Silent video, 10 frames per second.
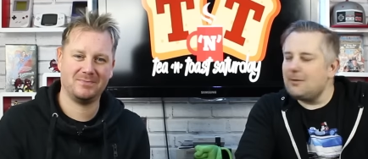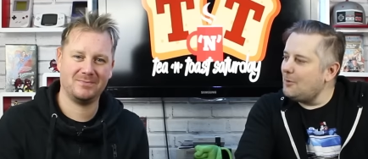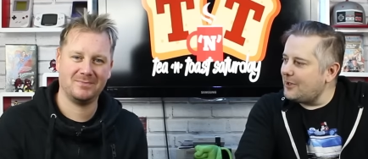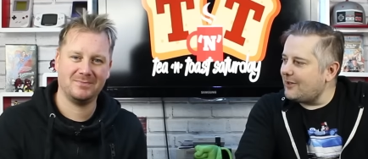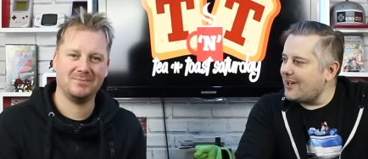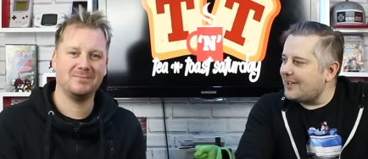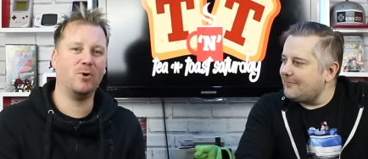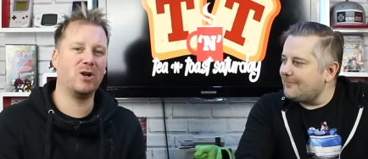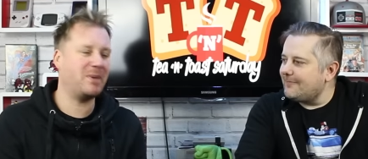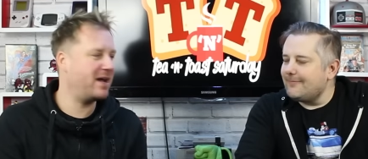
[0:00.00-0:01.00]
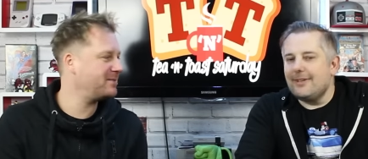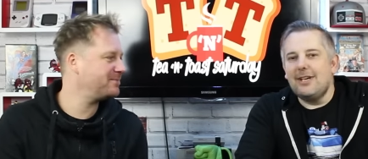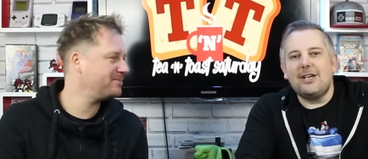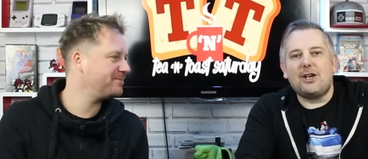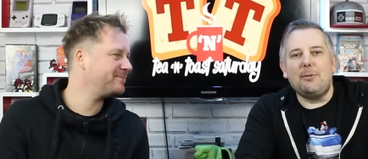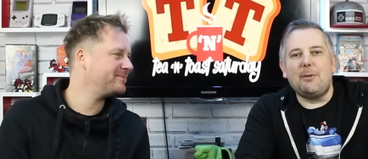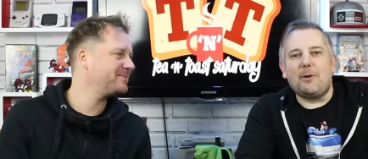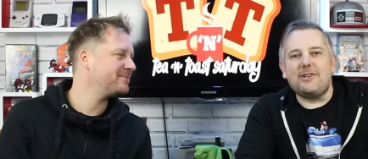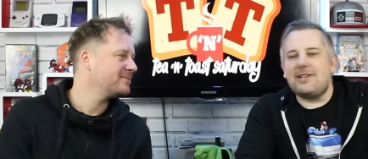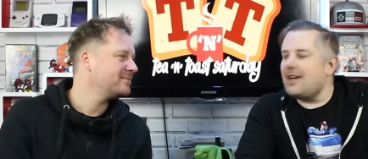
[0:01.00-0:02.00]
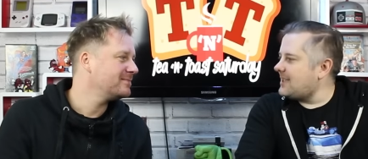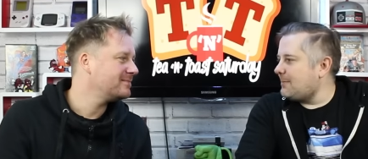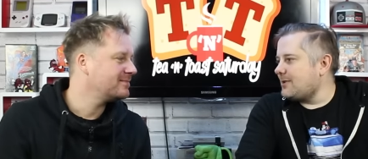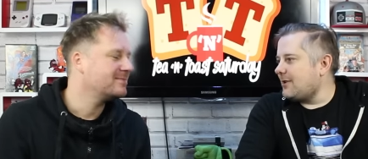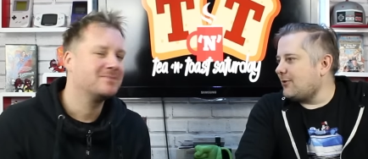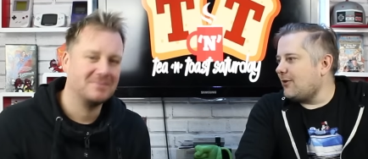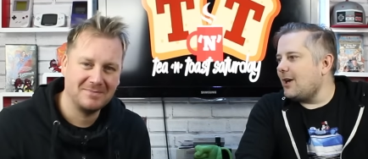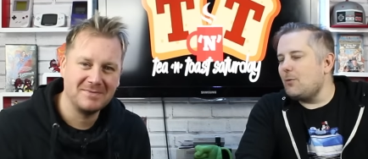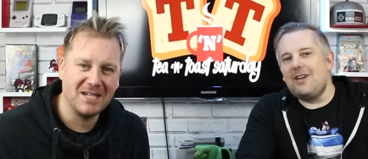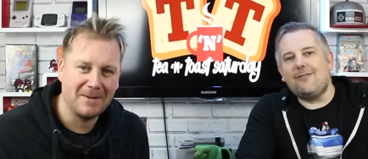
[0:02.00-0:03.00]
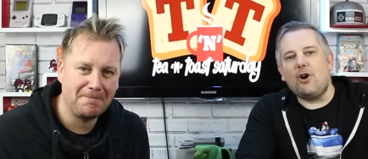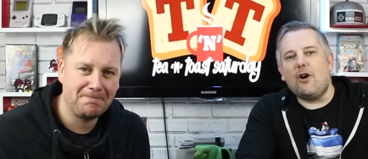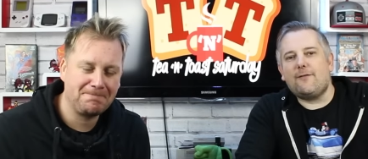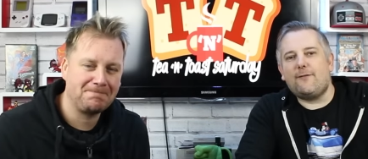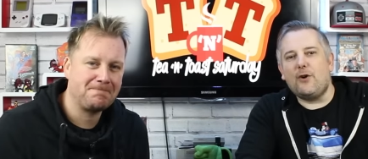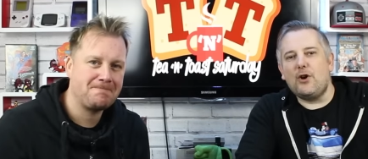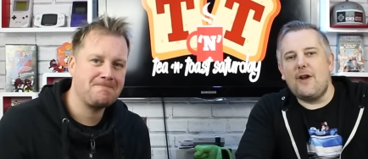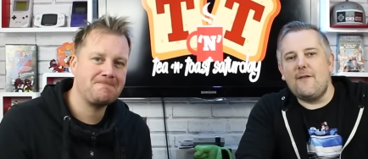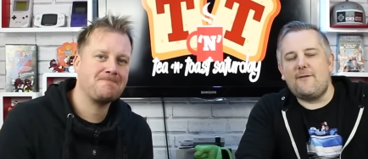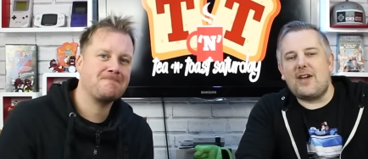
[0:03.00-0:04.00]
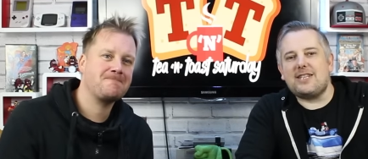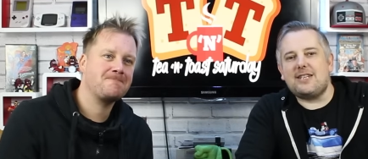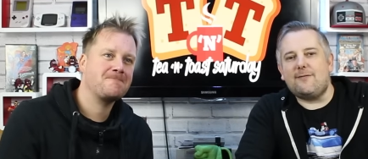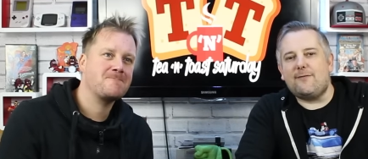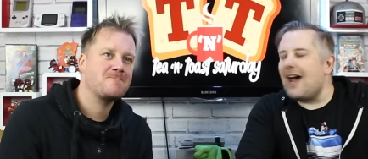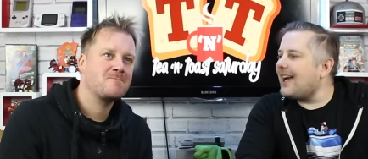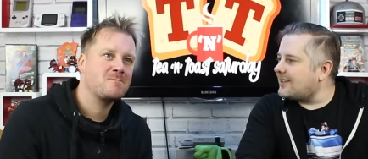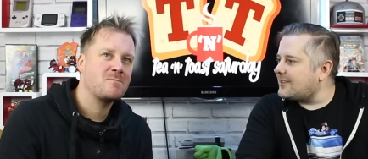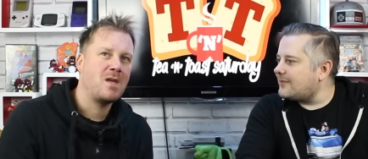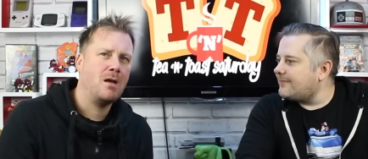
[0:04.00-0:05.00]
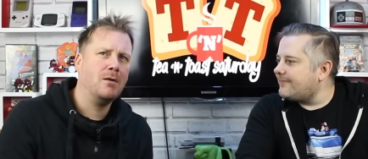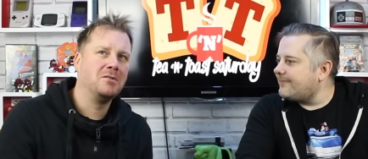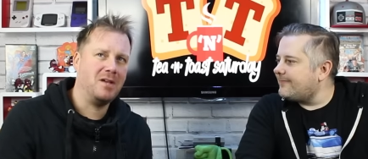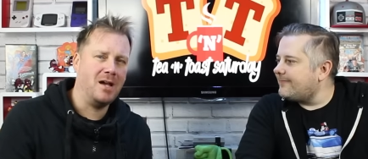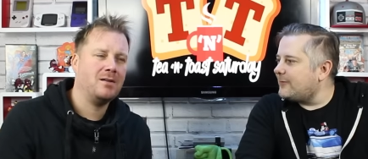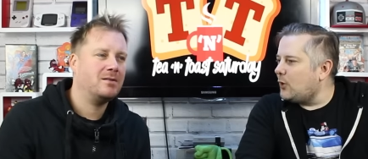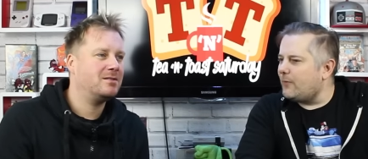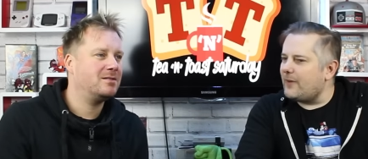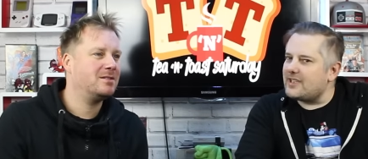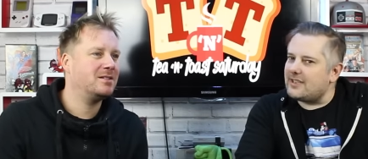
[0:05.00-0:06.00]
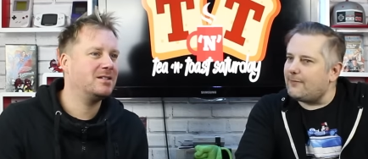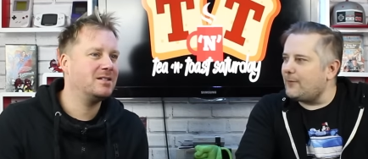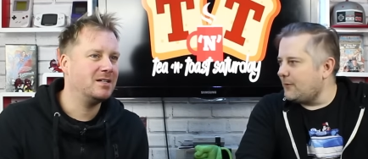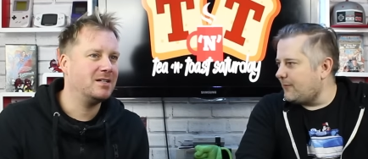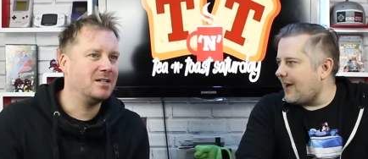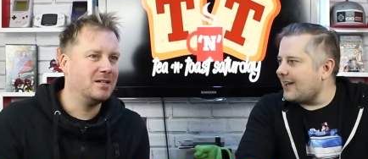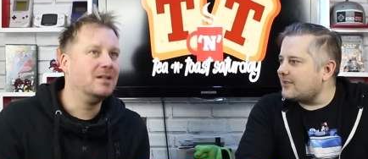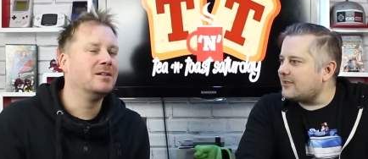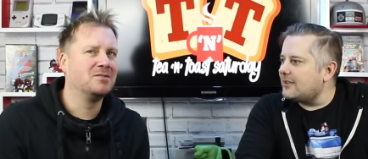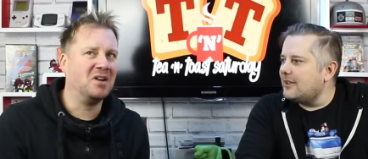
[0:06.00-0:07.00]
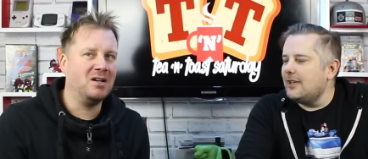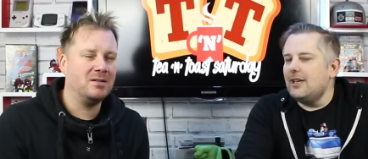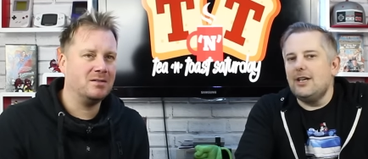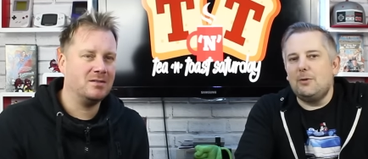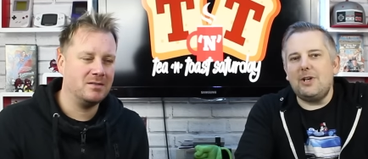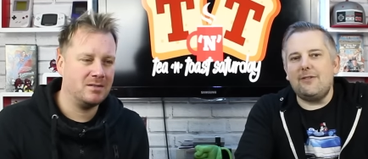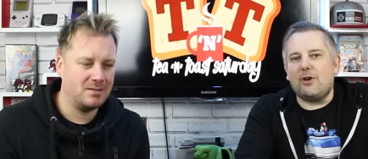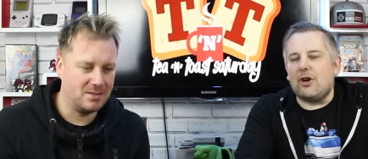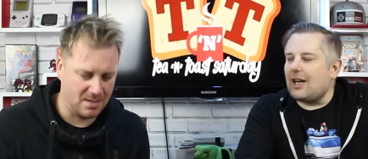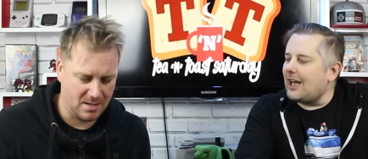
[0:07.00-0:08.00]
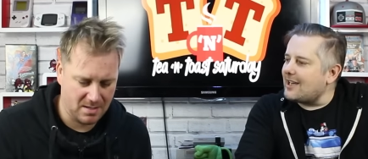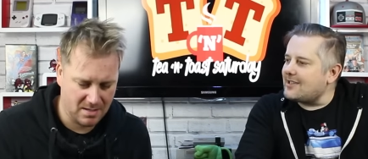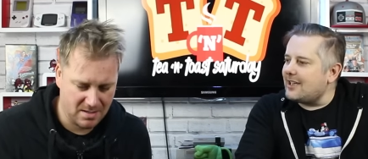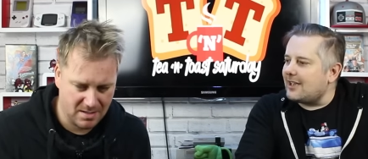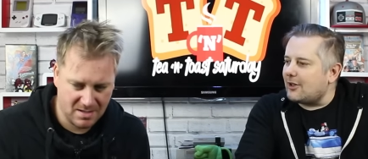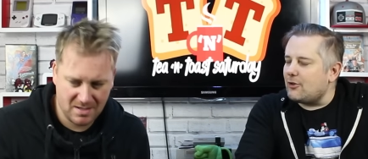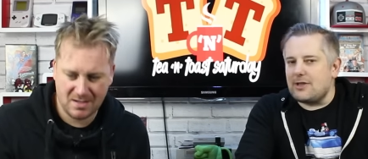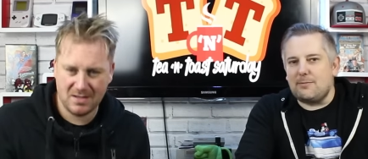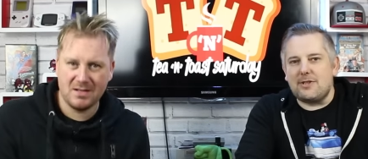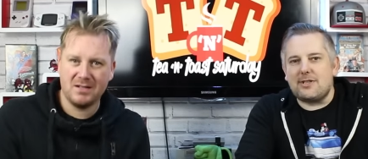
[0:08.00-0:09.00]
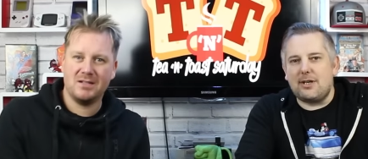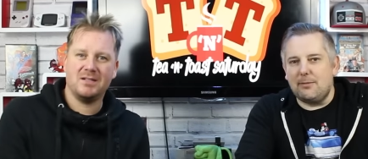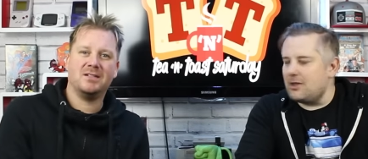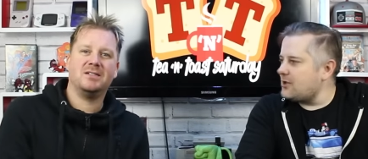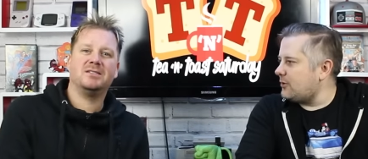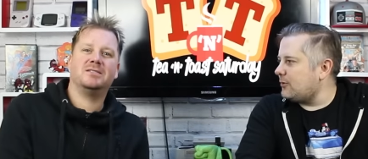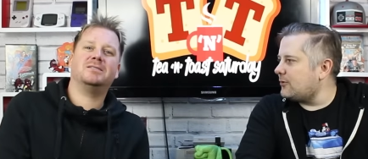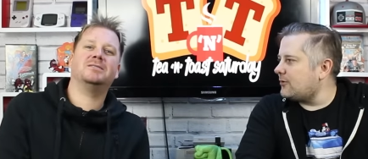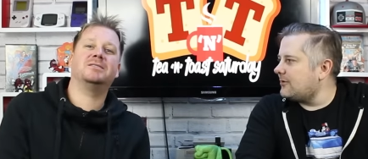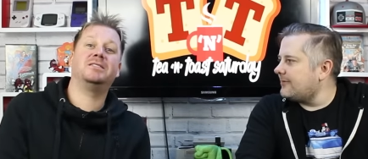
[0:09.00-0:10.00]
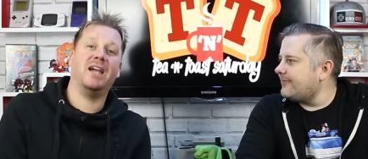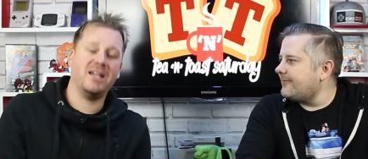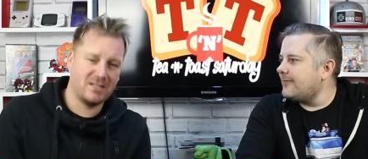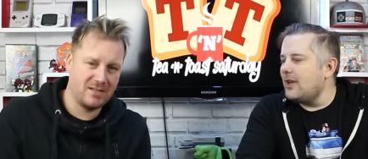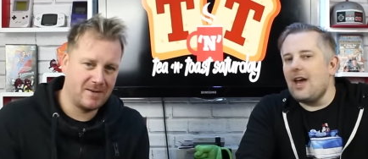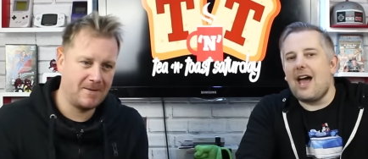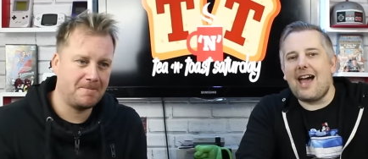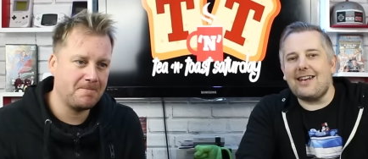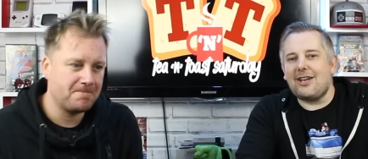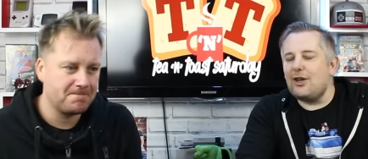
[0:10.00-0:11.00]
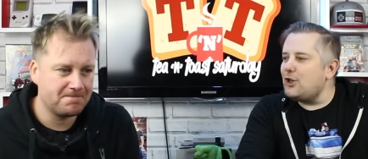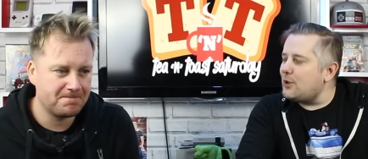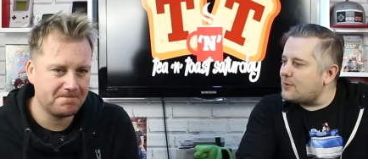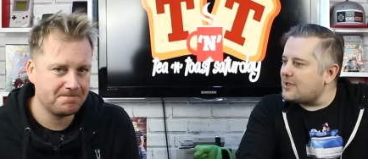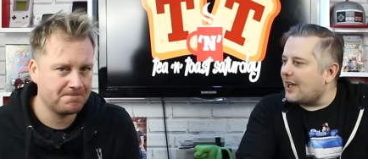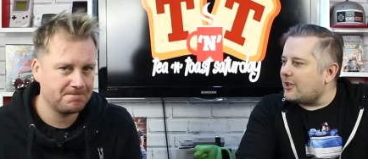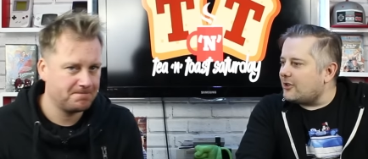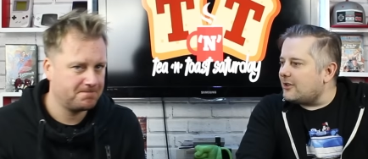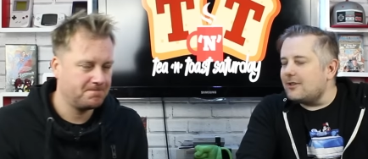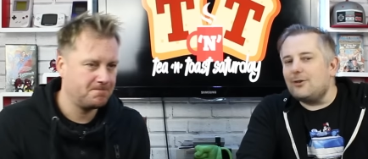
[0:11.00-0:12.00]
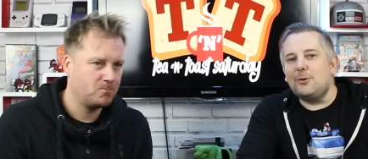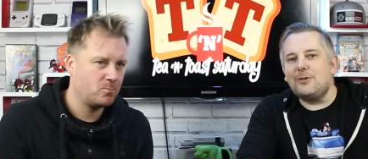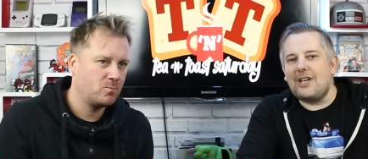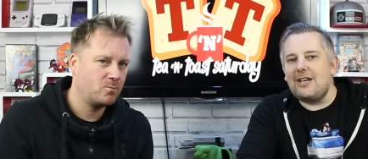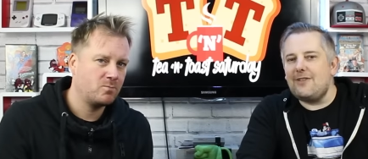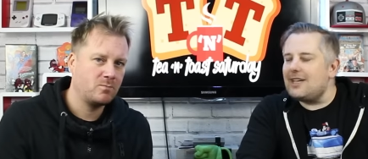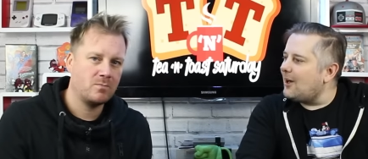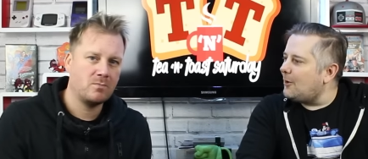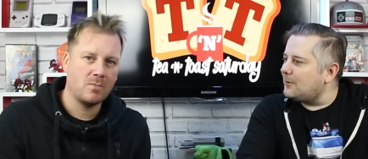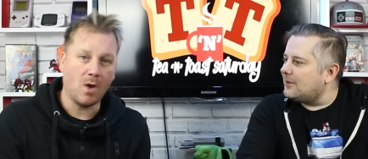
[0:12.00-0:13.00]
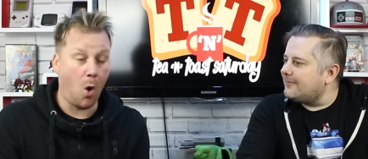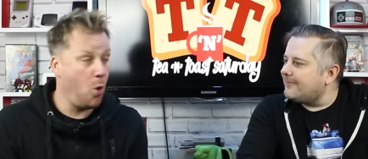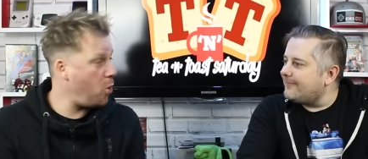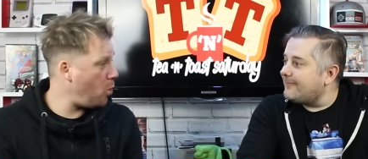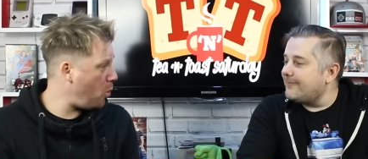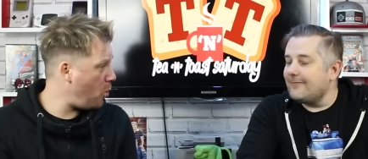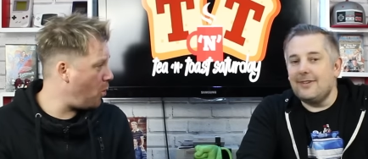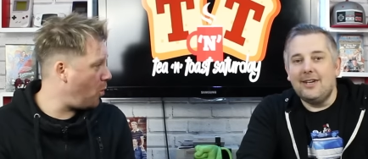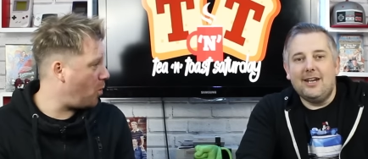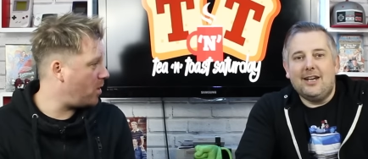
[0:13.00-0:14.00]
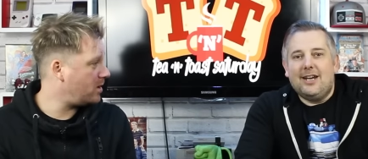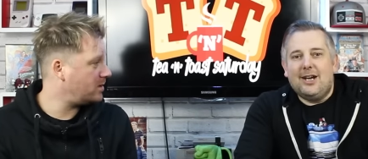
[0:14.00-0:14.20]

Speaker 1: Good morning, Greg. Morning, mate. Coming up on today's episode, Greg, we have got fun festive facts. Yeah. Or festive fun facts. Right. We have got classic Christmas commercials. Yes. And a new section called TV Gold. Ooh.